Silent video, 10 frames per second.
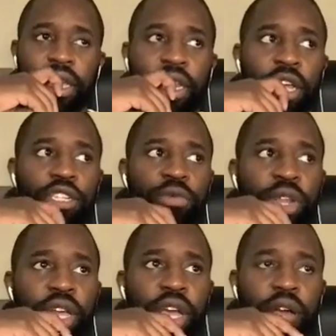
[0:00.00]
And I just want
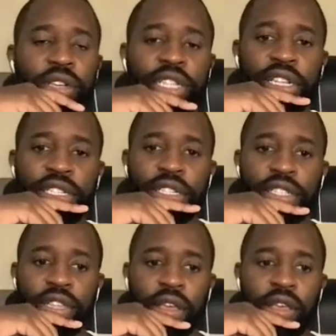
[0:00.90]
to encourage the listeners
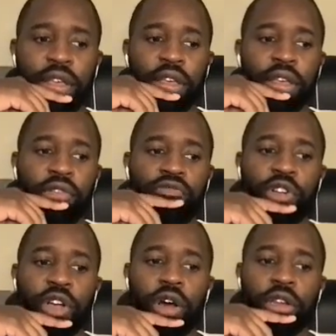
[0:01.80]
that
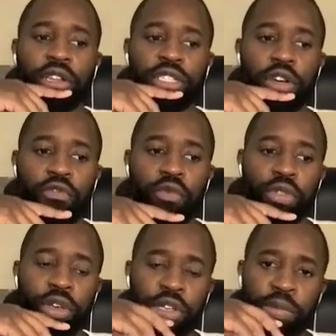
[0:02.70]
regardless of what those